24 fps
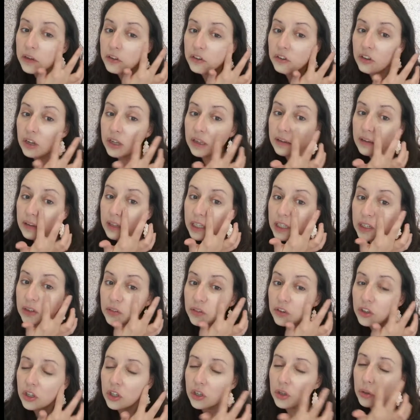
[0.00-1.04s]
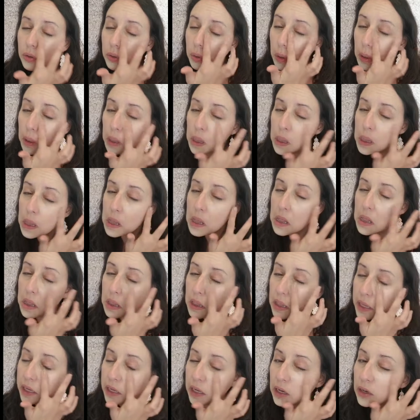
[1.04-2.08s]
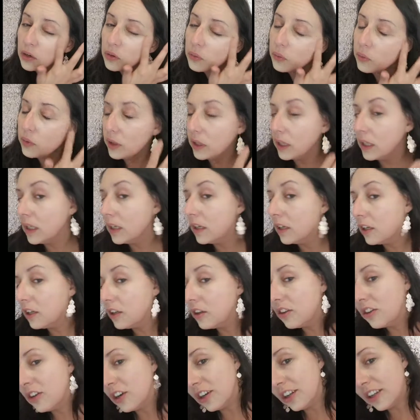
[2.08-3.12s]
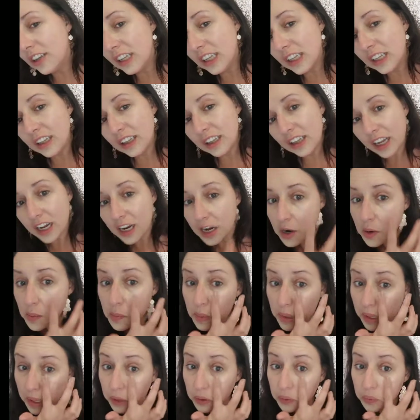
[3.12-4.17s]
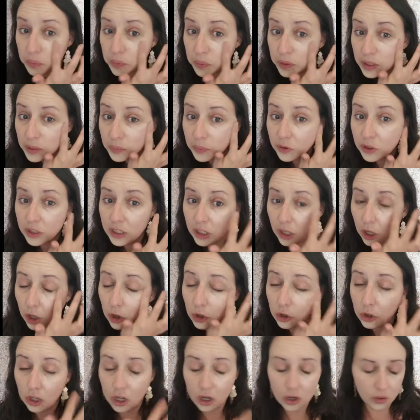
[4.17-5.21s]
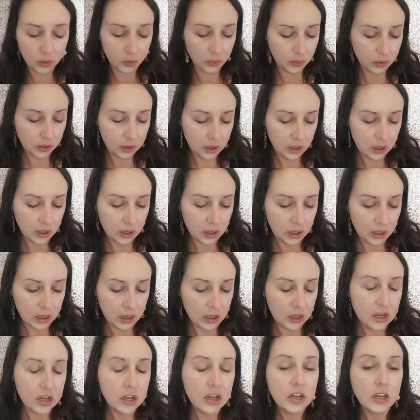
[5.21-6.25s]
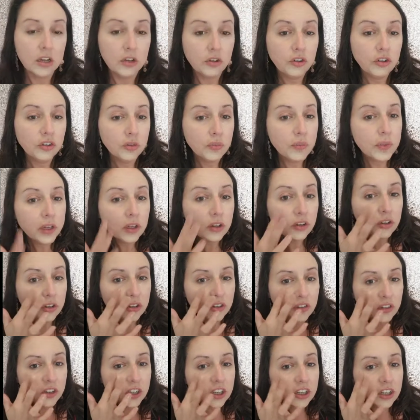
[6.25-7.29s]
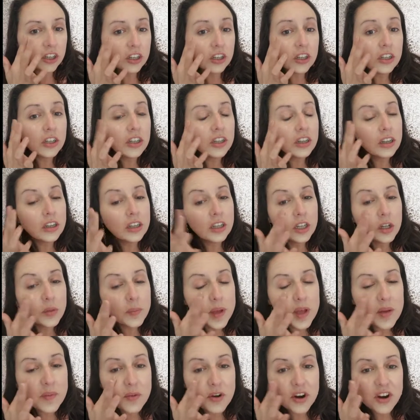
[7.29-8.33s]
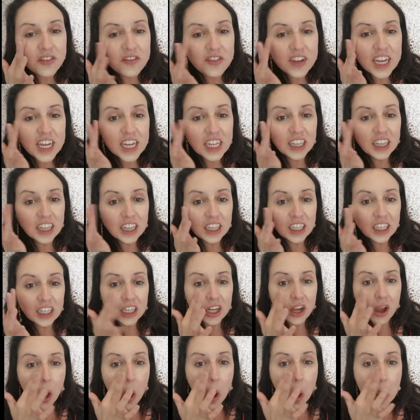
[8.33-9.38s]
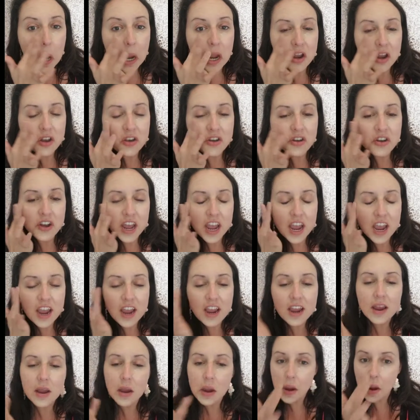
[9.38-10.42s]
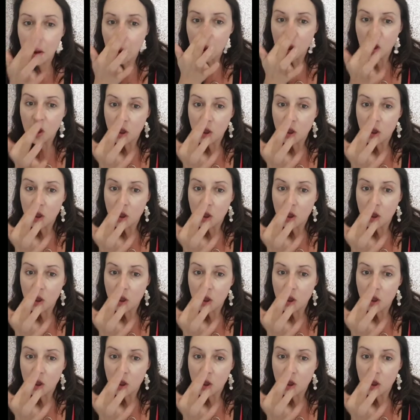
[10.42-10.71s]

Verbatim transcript: It just gives you like a really, it's hard to see in this light, but like a really pretty glow. It just makes you feel a little bit more fancy in your day.